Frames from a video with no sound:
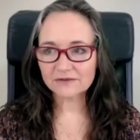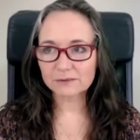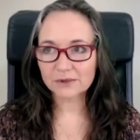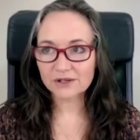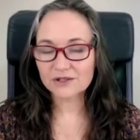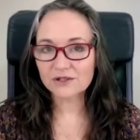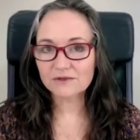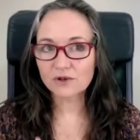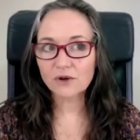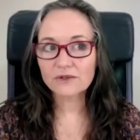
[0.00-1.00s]
because
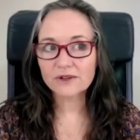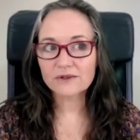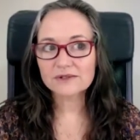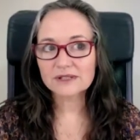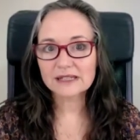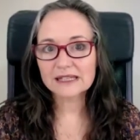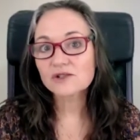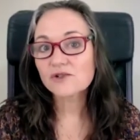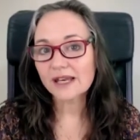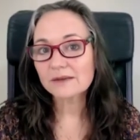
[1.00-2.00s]
you've got the
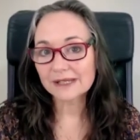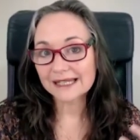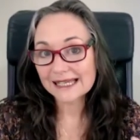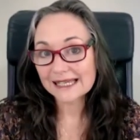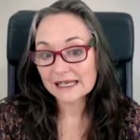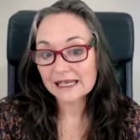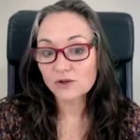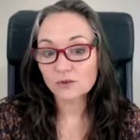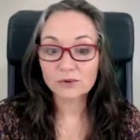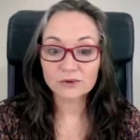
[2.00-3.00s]
entrainment in
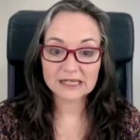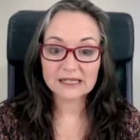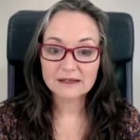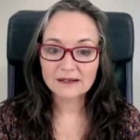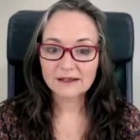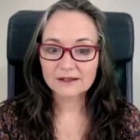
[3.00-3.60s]
your body.